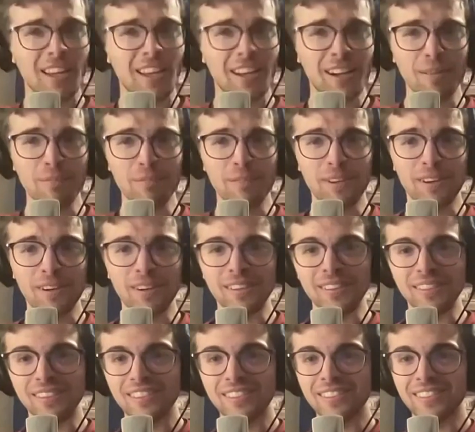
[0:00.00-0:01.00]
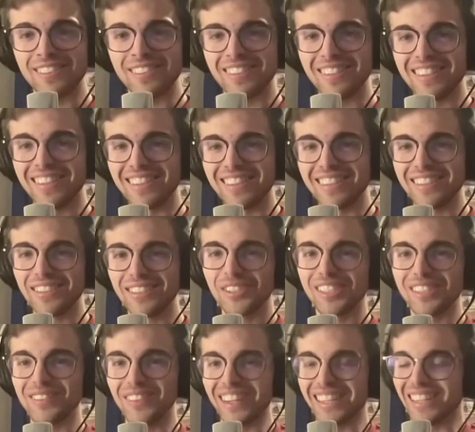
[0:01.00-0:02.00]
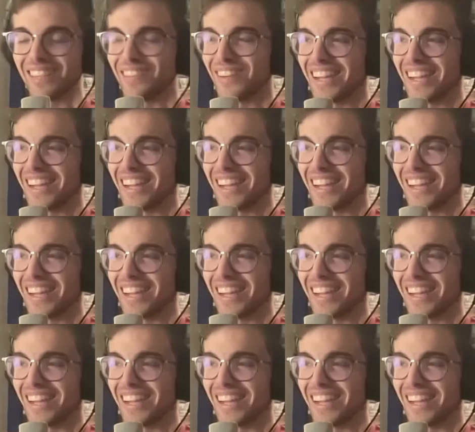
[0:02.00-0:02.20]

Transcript: up there and see if I can get my hands